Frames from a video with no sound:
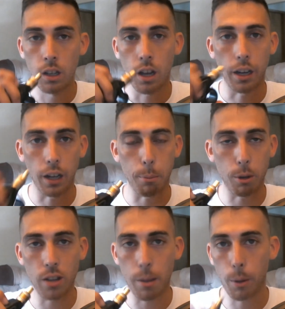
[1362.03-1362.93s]
I
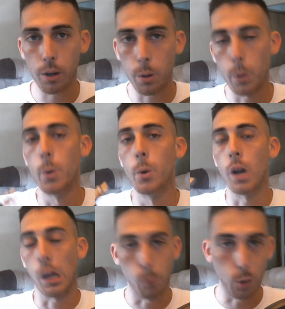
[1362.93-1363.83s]
press that button
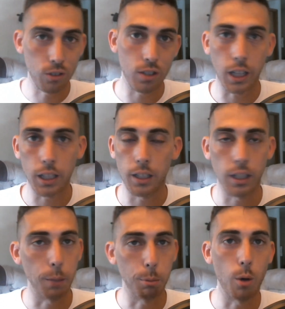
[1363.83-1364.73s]
1 second
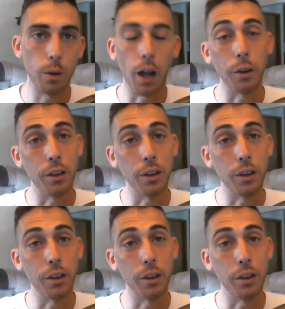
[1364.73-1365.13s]
and I blow it out.